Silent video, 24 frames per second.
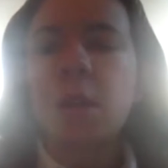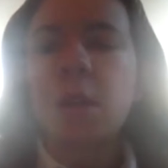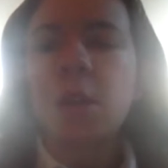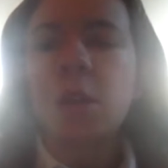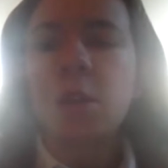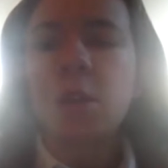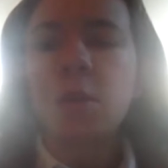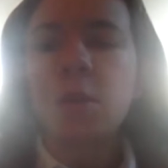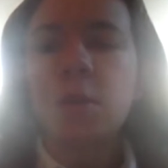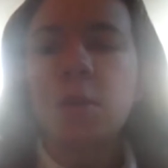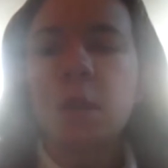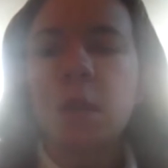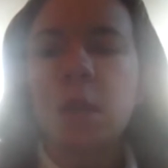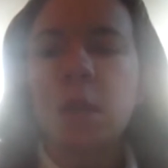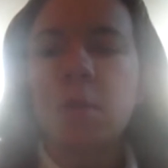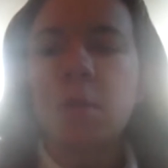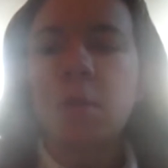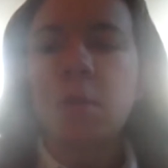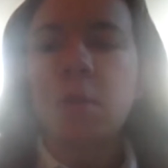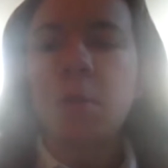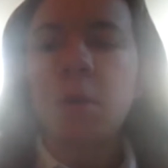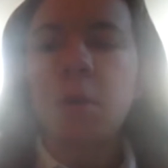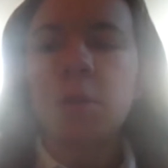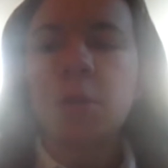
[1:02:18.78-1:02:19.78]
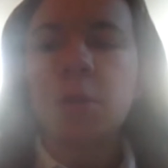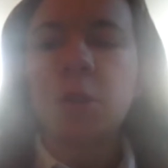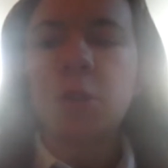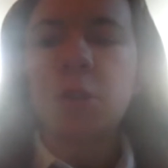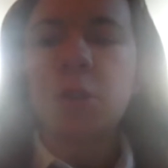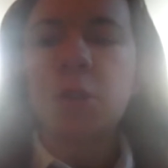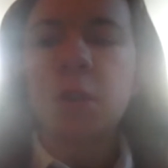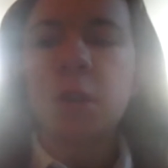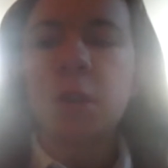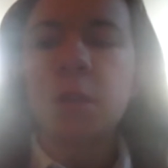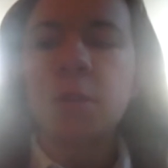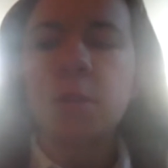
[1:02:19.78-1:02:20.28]
and using the
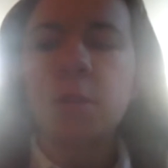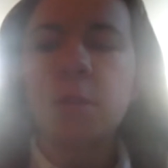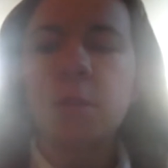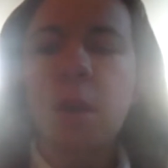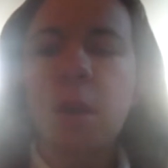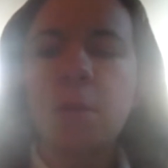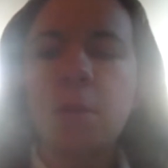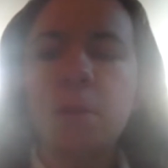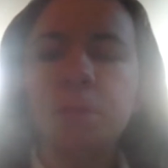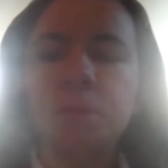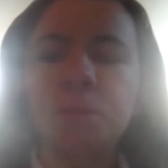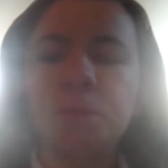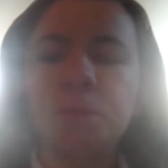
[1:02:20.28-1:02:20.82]
repository as well.